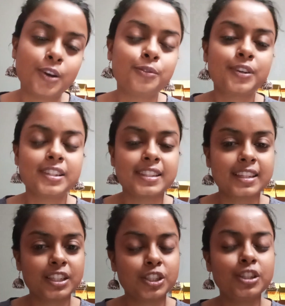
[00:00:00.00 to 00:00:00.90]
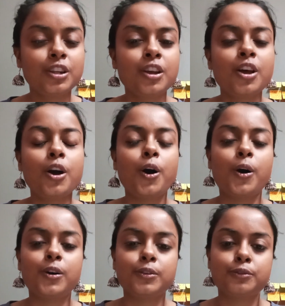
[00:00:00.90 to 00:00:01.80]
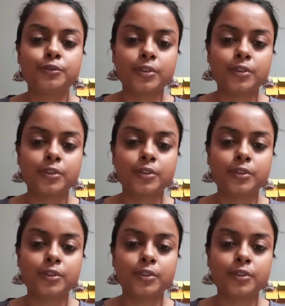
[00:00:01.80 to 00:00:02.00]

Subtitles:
of our discussion on